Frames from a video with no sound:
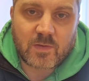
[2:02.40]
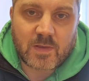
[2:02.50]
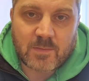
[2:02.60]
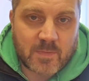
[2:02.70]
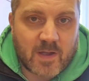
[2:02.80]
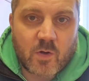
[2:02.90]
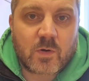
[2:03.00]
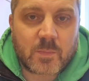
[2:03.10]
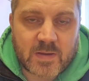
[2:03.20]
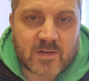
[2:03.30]
in my
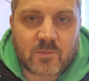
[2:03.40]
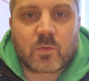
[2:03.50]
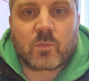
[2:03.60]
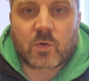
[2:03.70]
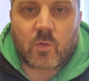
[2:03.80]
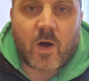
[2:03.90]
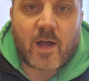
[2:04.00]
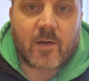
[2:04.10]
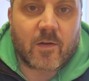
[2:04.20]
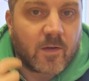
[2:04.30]
own opinion, will
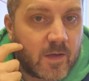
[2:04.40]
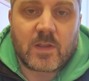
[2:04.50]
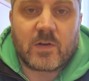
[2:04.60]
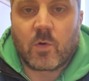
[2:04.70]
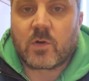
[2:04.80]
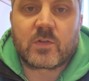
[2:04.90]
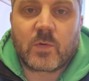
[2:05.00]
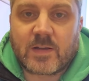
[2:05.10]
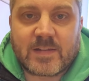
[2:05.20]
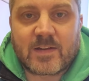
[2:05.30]
require in order
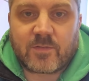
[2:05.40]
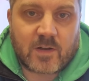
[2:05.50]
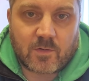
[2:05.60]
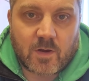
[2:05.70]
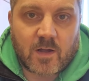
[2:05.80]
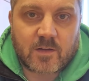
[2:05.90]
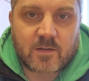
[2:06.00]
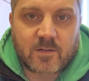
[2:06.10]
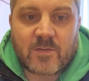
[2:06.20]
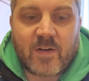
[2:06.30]
to identify a rock.
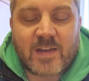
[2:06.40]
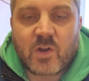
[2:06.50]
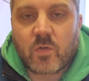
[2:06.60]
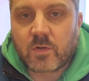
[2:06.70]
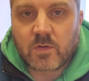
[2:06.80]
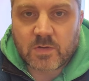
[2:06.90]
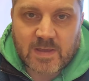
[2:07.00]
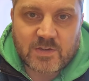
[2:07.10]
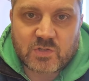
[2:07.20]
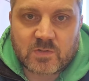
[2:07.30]
If I know the
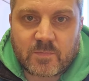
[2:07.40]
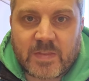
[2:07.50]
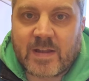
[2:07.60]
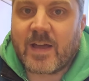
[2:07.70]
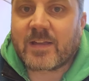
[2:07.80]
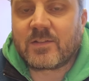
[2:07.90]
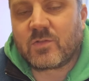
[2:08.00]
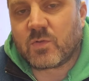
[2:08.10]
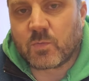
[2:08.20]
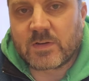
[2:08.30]
location, then I can
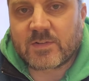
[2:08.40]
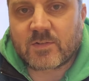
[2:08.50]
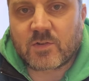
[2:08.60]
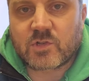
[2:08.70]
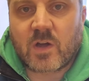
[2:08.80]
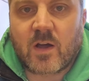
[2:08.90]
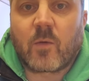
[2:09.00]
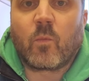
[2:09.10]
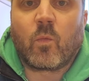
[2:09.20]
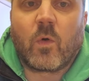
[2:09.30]
do the research
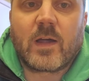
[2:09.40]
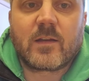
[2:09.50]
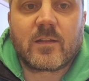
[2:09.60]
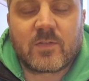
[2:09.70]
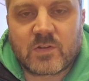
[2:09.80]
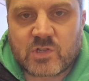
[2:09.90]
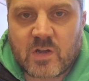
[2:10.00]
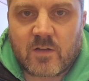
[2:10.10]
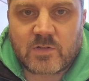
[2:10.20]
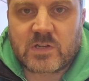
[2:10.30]
on what the
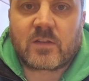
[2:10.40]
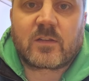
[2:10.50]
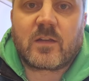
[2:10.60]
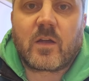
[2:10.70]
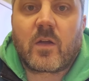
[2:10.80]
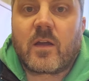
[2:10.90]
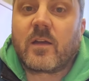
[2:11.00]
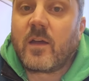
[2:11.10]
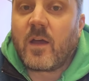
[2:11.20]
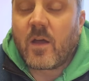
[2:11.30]
geology is in the area,
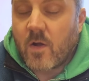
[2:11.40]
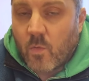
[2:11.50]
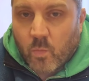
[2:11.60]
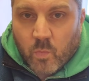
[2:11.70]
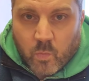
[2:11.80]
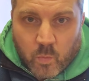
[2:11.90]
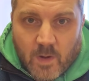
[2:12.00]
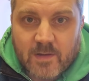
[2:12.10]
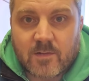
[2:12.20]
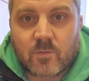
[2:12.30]

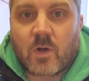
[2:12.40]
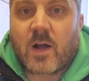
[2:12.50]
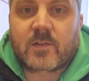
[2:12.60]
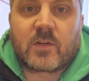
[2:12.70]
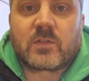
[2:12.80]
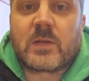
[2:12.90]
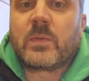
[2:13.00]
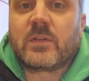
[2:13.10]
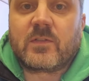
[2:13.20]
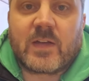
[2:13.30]
what rocks are
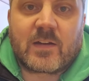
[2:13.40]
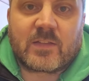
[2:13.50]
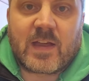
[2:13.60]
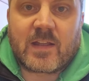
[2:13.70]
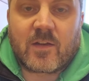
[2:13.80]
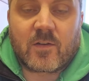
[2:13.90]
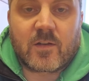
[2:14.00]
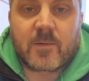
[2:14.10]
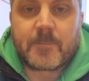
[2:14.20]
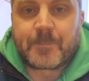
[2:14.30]
typically found in that area.